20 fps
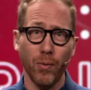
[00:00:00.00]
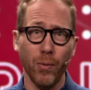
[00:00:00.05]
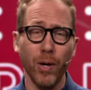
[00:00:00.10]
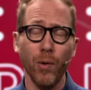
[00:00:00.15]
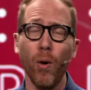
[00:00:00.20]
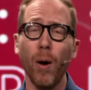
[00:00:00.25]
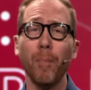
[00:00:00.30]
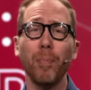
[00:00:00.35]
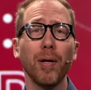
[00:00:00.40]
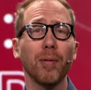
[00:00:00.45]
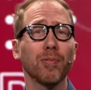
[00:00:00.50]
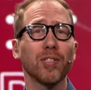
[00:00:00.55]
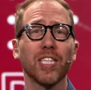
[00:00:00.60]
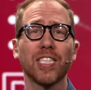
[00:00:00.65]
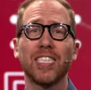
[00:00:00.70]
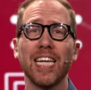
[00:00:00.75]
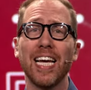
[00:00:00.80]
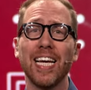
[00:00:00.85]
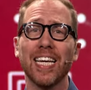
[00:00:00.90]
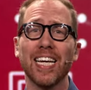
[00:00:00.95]
We want people to
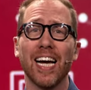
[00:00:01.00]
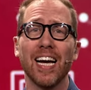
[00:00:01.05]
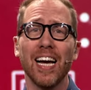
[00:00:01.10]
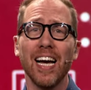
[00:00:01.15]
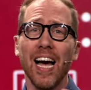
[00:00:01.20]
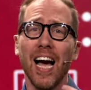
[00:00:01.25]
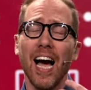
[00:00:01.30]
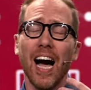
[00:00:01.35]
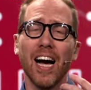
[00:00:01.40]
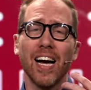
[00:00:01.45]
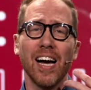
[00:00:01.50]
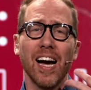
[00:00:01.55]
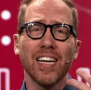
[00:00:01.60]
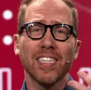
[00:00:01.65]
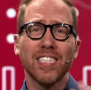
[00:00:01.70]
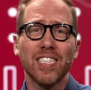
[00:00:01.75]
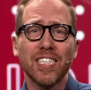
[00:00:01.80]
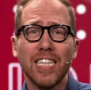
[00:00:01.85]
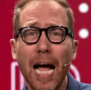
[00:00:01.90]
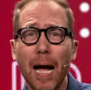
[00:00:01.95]
to take it a, a
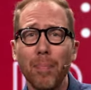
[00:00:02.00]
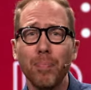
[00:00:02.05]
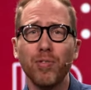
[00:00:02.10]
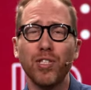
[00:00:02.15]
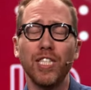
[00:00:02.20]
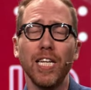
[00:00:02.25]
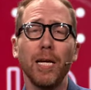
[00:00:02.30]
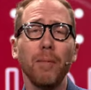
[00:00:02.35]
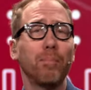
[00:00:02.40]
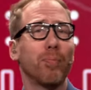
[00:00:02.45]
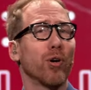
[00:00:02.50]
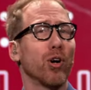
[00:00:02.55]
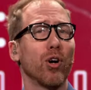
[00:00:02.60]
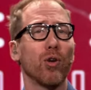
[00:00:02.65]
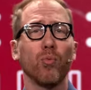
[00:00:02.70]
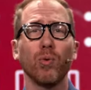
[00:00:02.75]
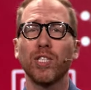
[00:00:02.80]
step deeper,